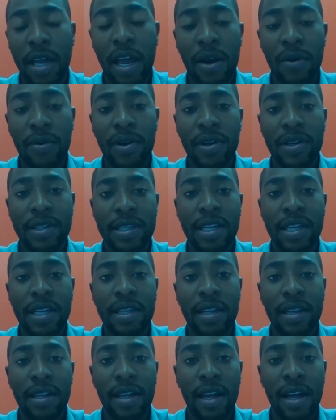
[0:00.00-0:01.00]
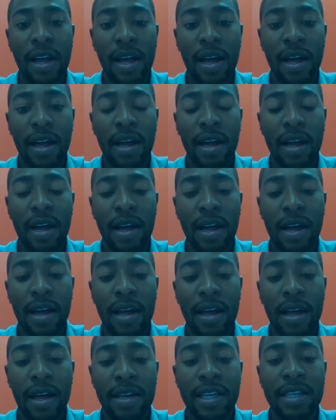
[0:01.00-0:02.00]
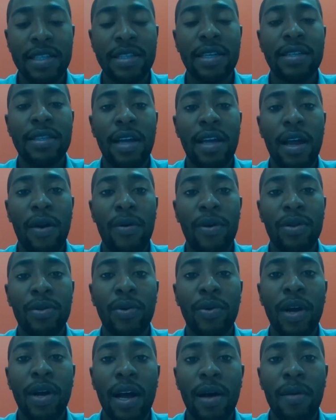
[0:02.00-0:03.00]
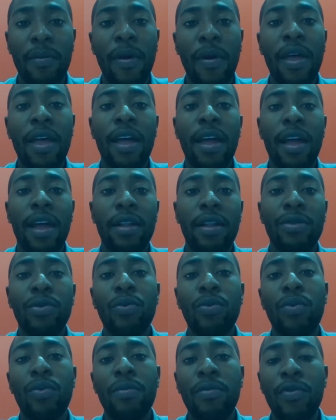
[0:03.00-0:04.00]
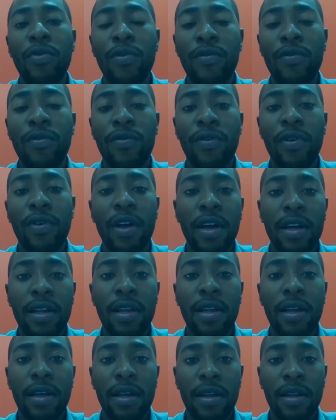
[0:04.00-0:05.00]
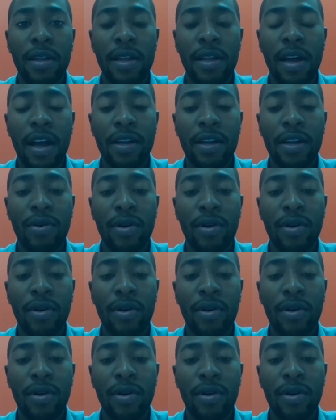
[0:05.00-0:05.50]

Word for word: the carriers that are necessary to come and to remove the,